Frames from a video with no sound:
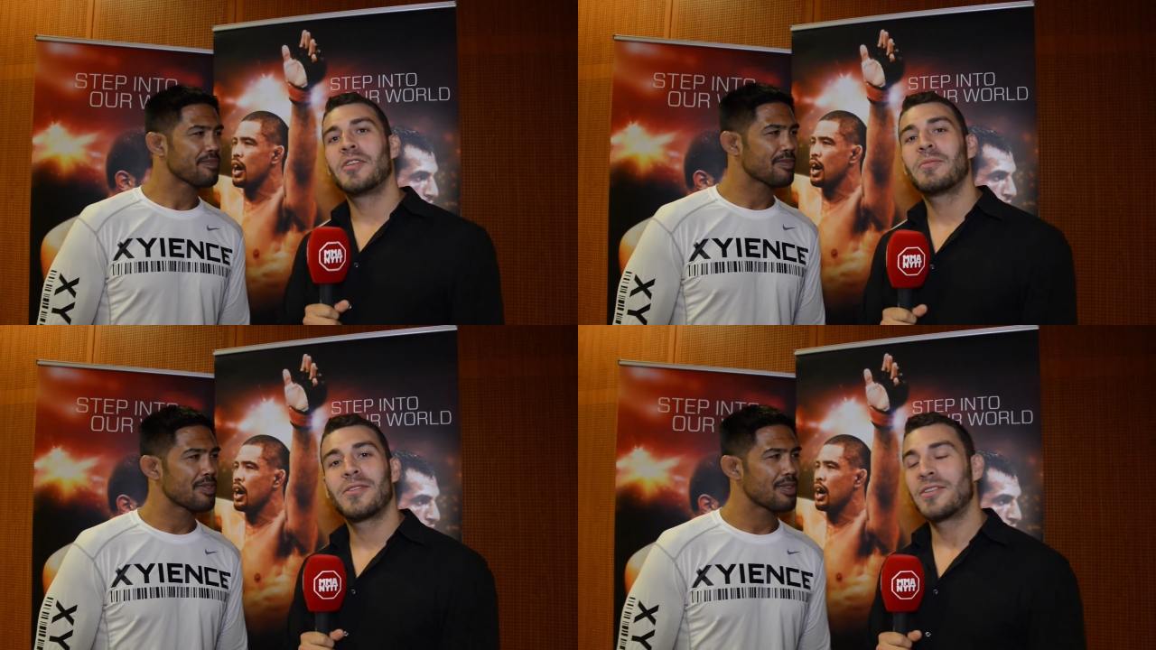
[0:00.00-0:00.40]

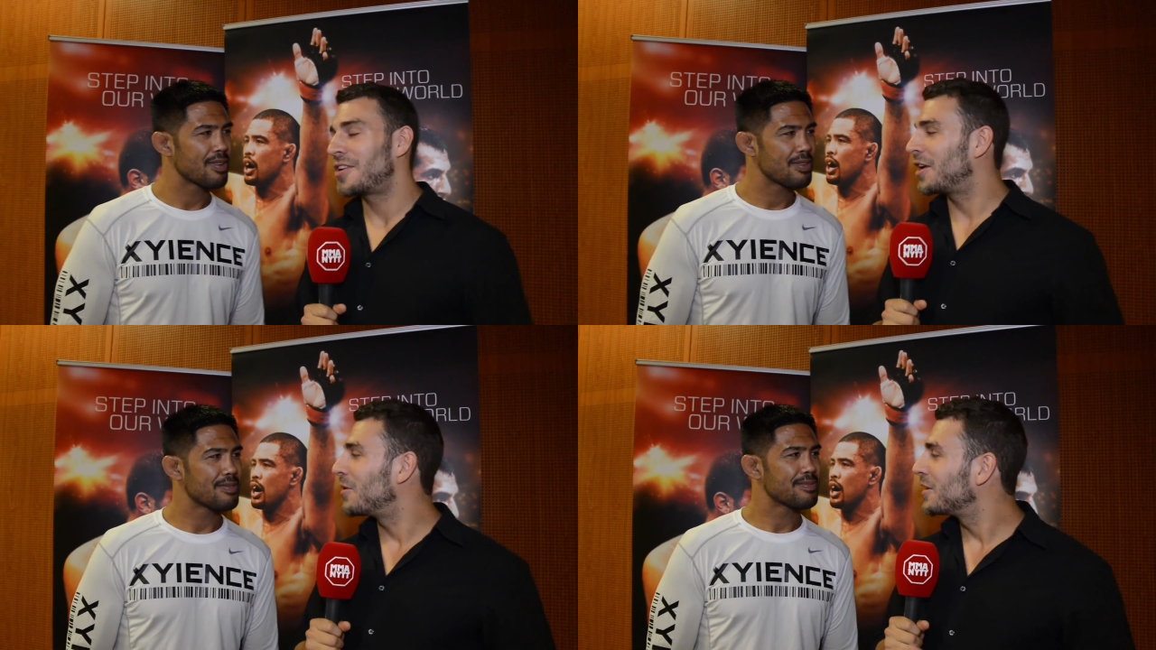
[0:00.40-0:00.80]
Speaker 1: F C
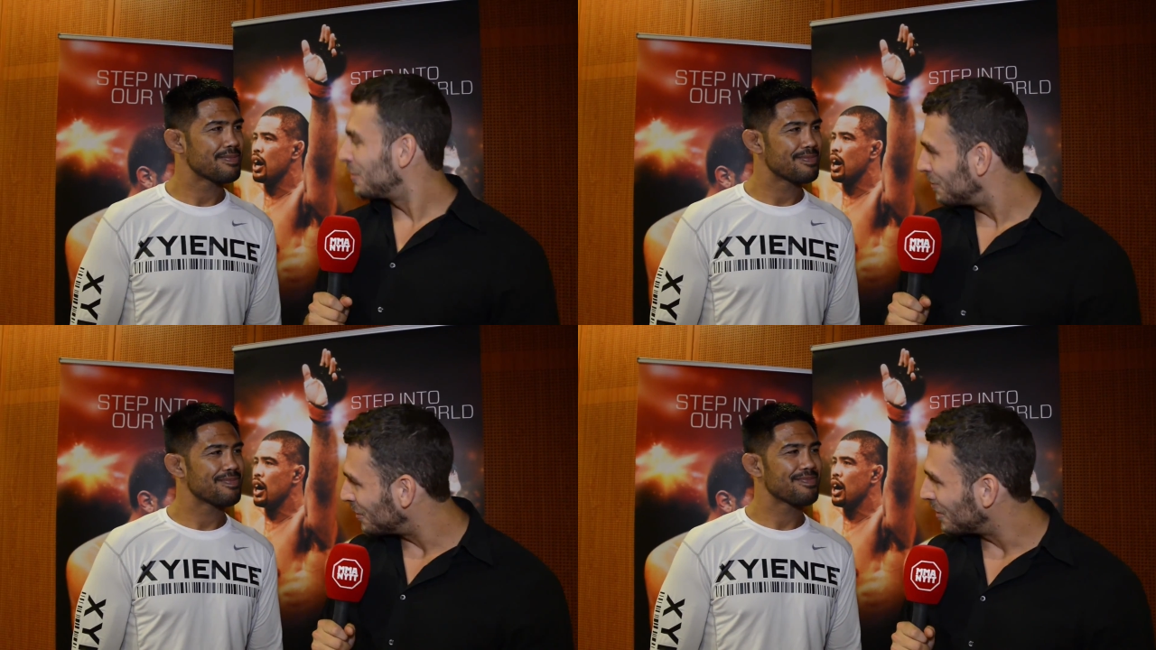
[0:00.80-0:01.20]
President Dana
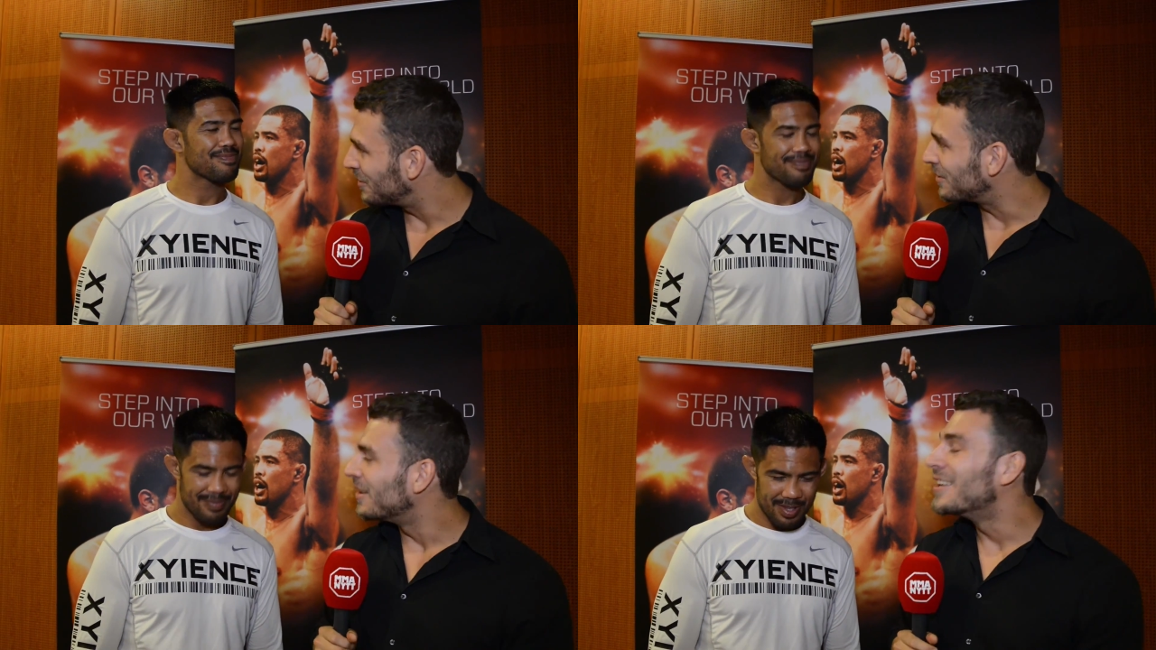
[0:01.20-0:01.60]
White look
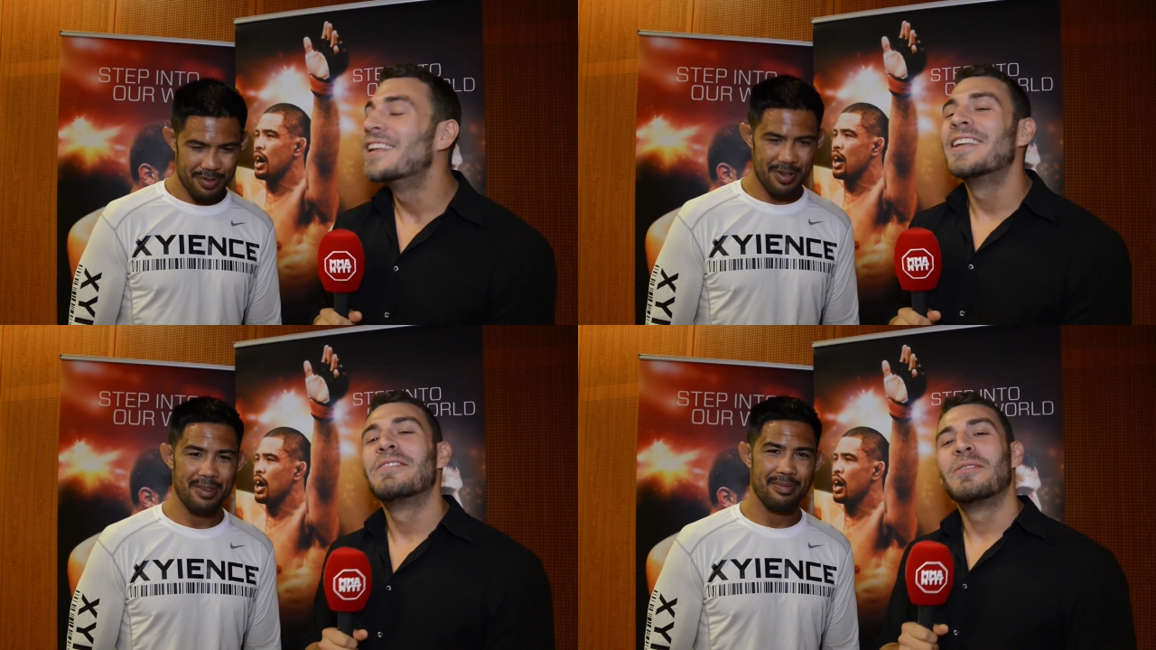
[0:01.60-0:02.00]
forward to.
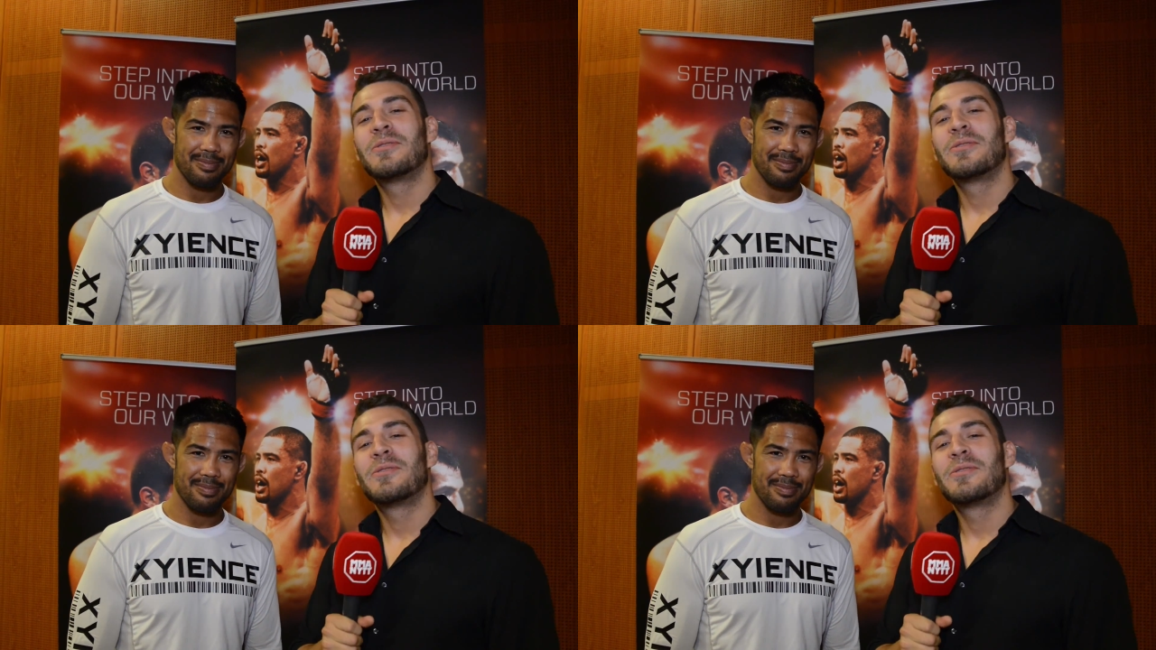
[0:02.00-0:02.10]
That's right.